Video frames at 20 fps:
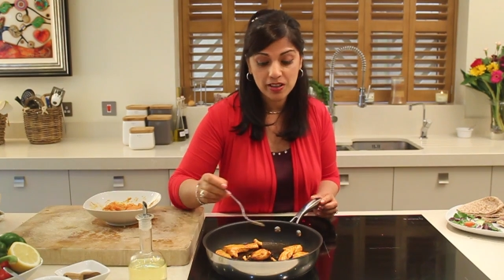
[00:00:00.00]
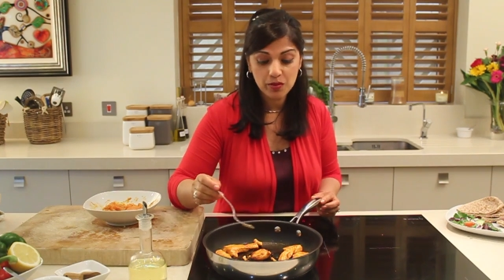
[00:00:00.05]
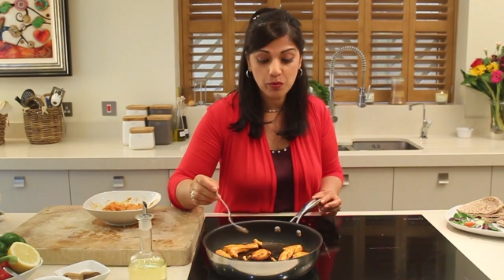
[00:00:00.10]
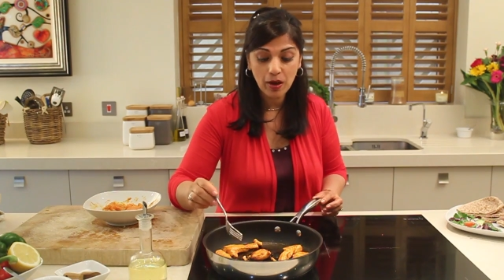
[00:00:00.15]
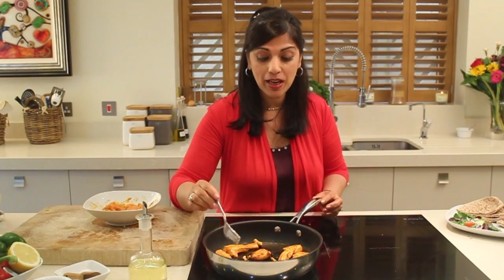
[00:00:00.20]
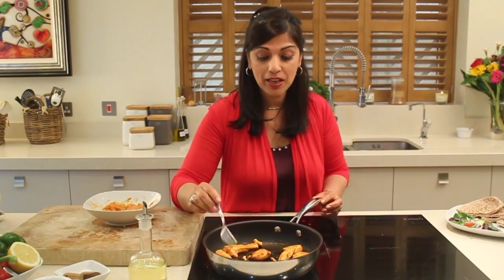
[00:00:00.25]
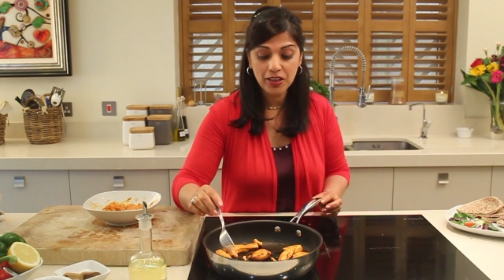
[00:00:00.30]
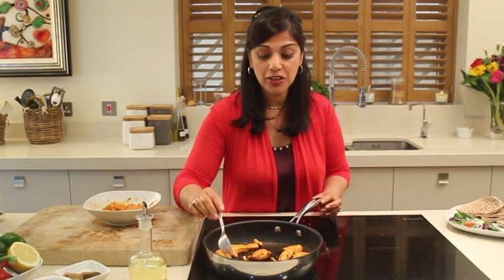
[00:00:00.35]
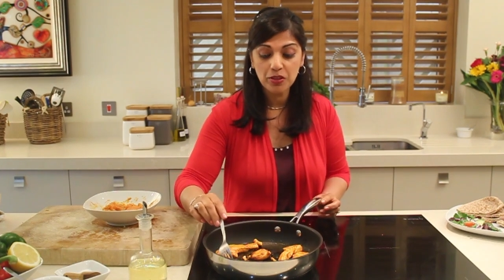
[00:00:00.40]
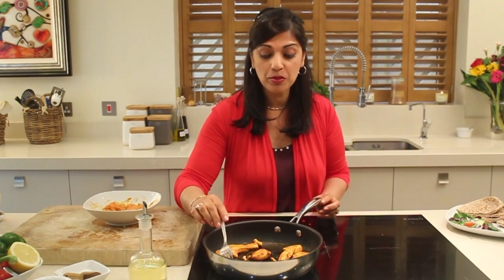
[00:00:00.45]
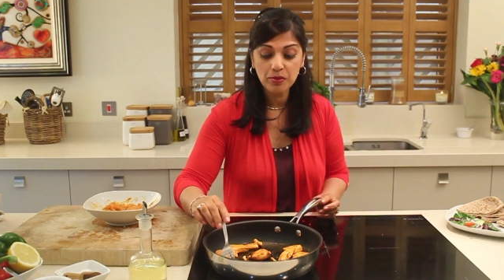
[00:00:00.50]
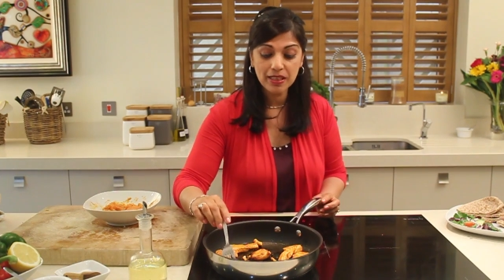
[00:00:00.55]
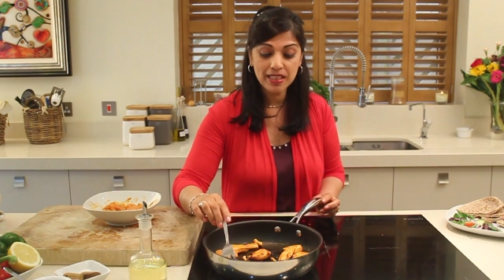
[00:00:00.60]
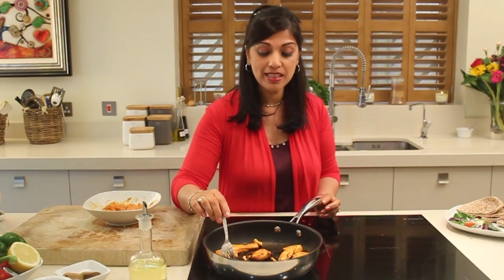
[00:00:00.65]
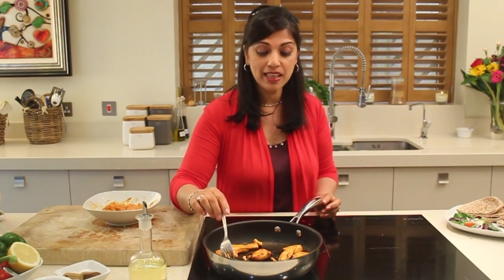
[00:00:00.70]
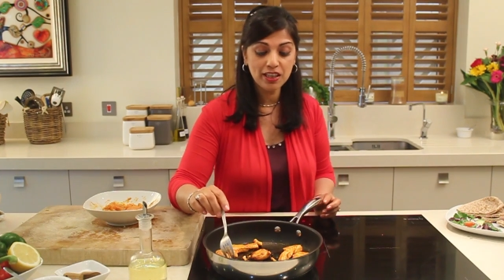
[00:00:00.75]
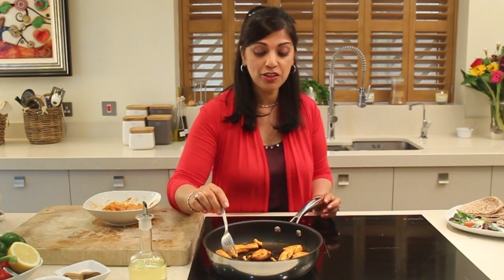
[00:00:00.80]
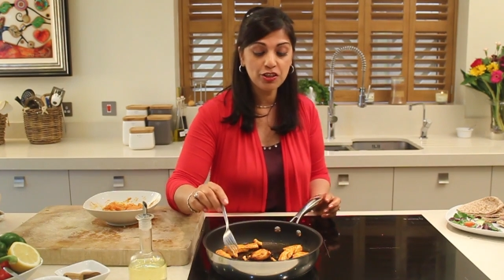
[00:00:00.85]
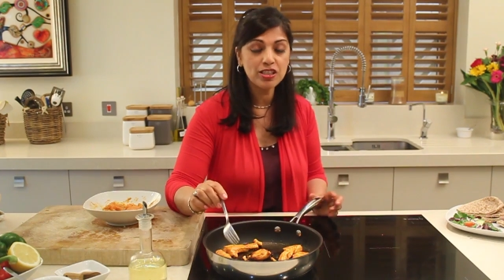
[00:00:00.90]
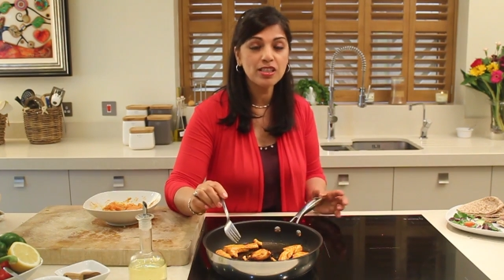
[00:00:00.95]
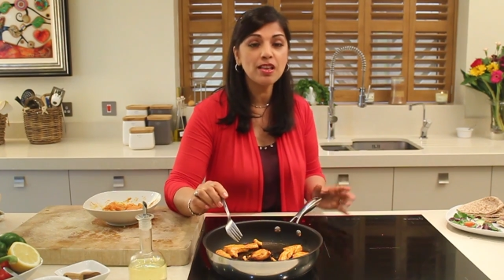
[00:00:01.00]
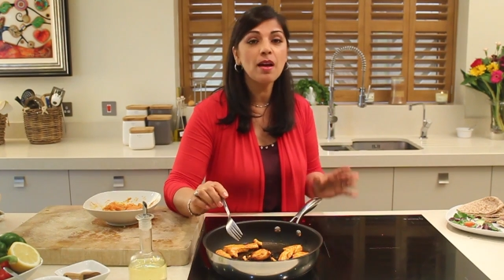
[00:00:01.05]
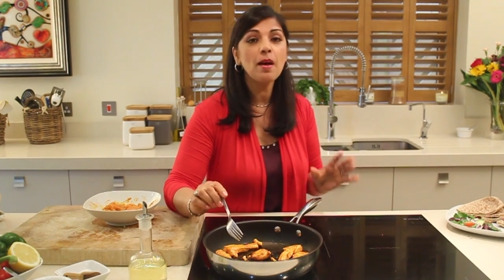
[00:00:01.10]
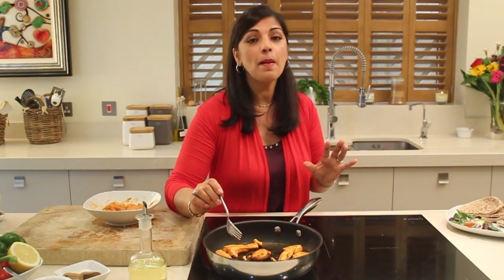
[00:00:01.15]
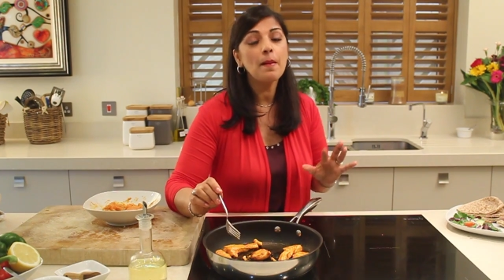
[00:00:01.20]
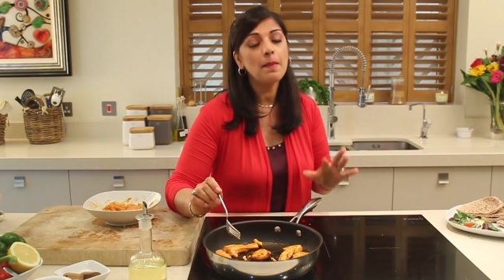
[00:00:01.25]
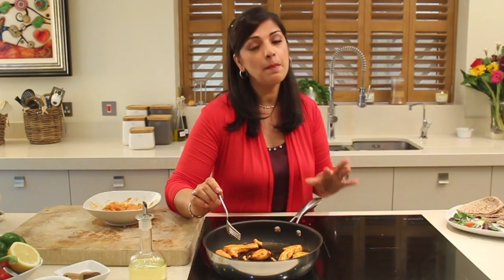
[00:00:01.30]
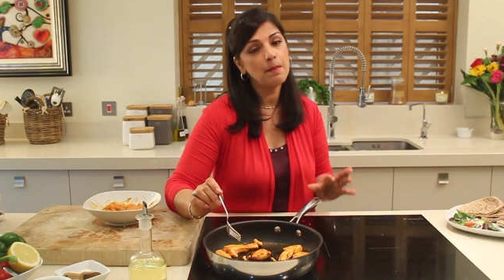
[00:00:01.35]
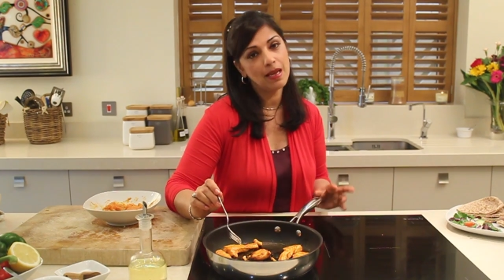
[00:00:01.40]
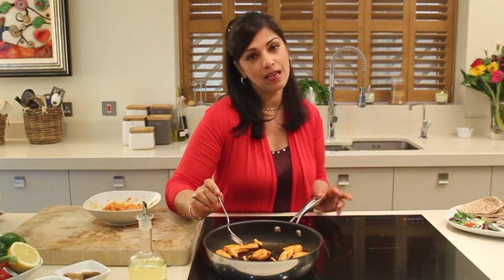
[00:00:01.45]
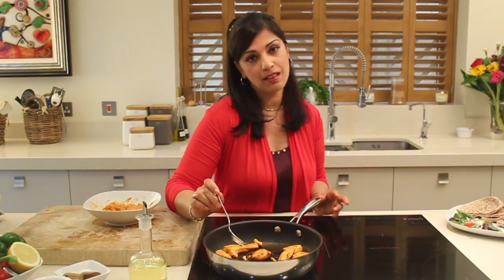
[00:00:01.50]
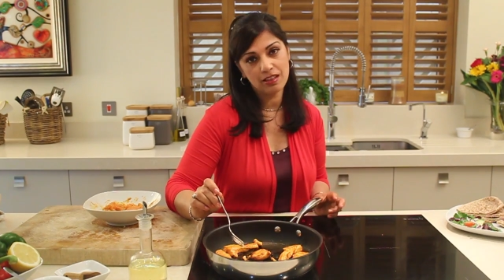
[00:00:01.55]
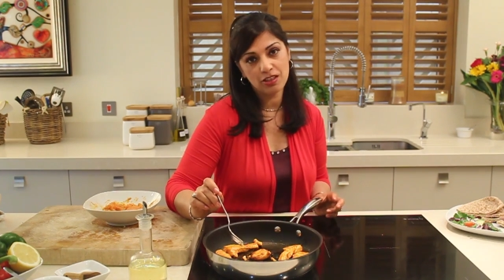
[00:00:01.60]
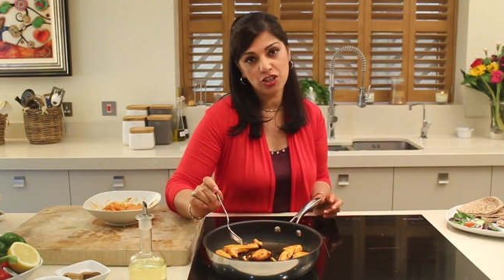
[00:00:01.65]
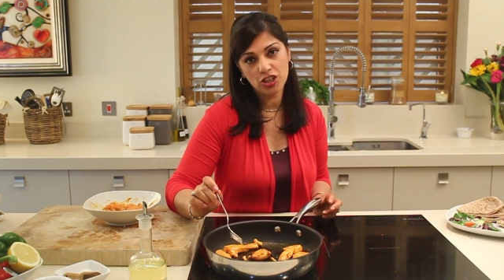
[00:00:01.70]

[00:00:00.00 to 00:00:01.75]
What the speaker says: So what I do is I just make the